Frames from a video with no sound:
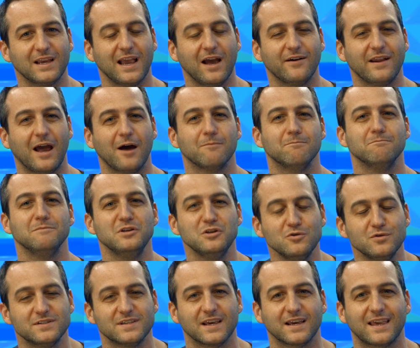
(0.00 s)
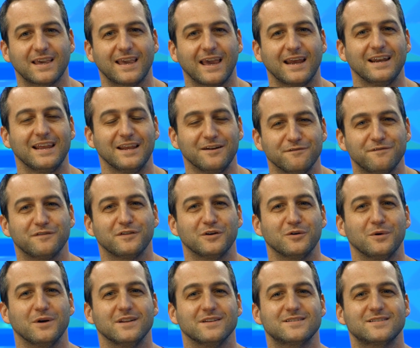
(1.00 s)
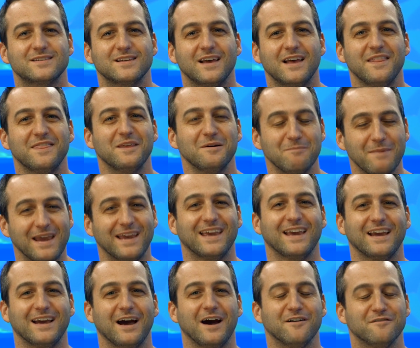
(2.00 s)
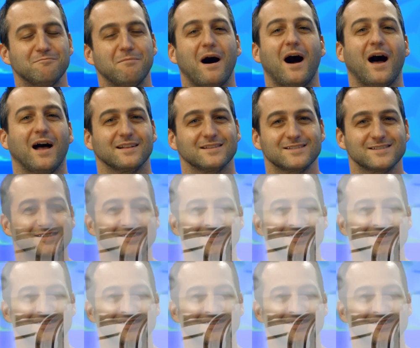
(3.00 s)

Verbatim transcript: out how music can influence the making of pots.